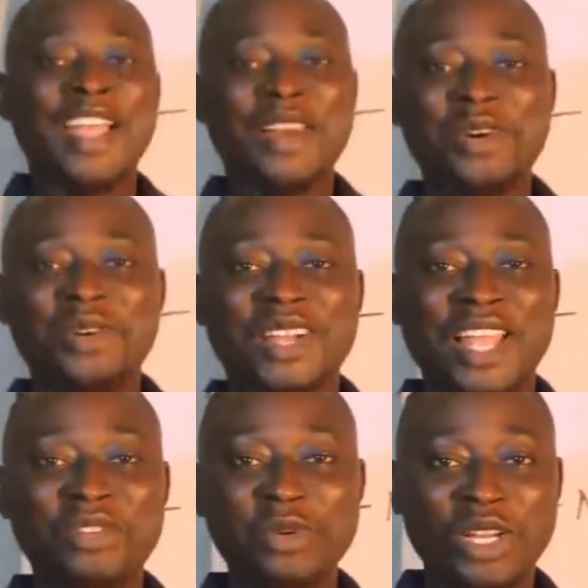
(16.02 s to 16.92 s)
Hello
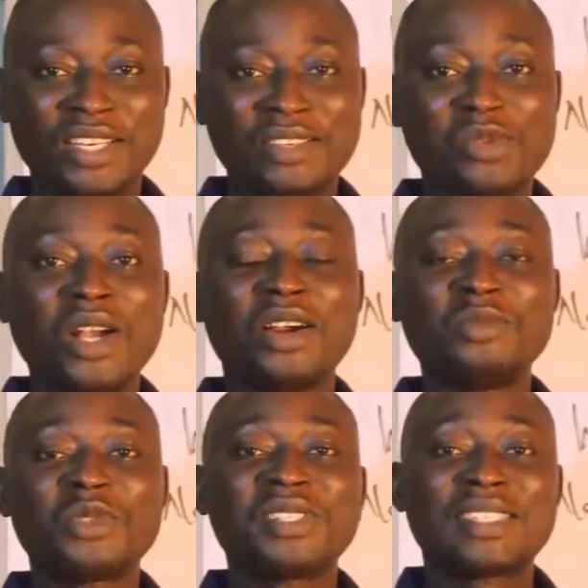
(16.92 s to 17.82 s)
everyone, welcome
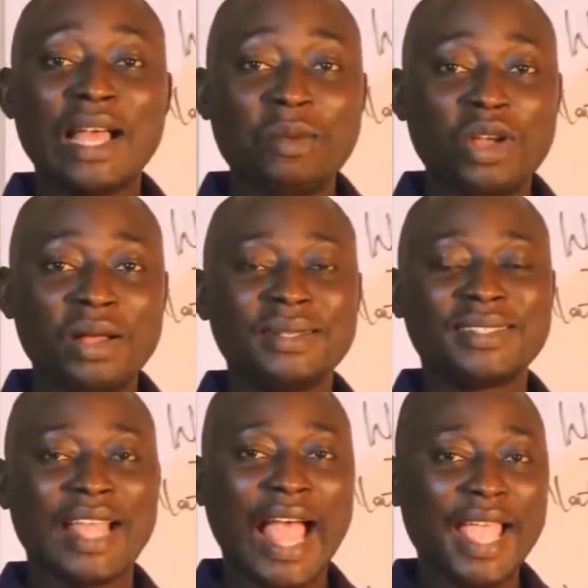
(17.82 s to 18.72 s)
to
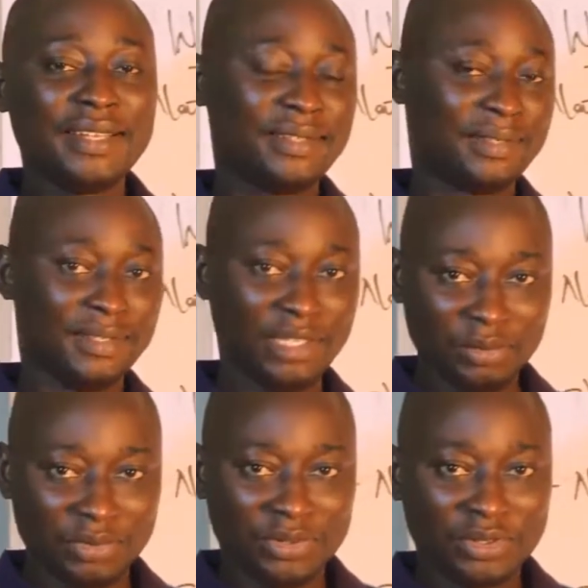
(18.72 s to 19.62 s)
IELTS
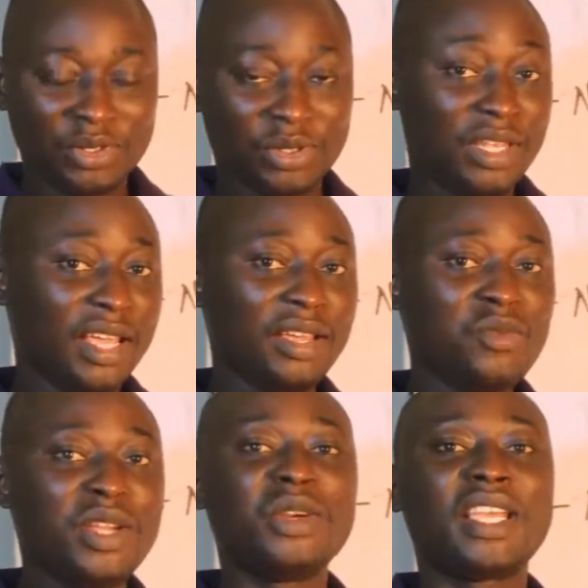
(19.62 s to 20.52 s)
Tips. Today
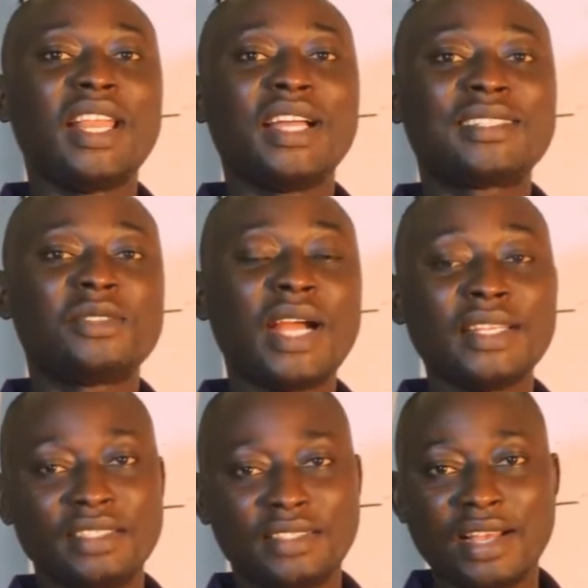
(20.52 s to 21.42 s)
we're looking at
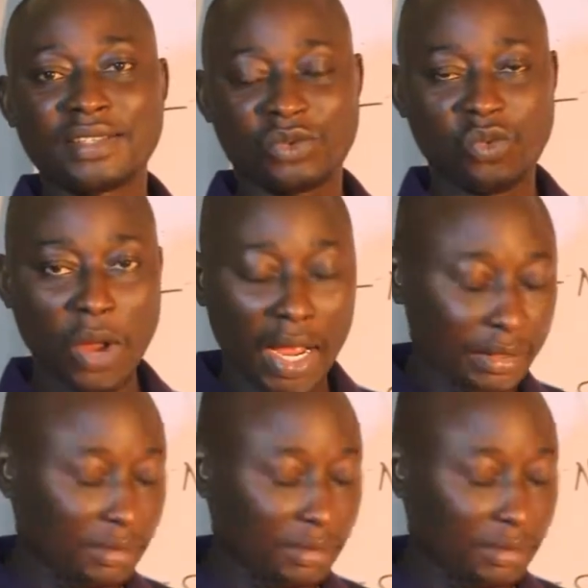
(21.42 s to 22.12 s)
writing task 1.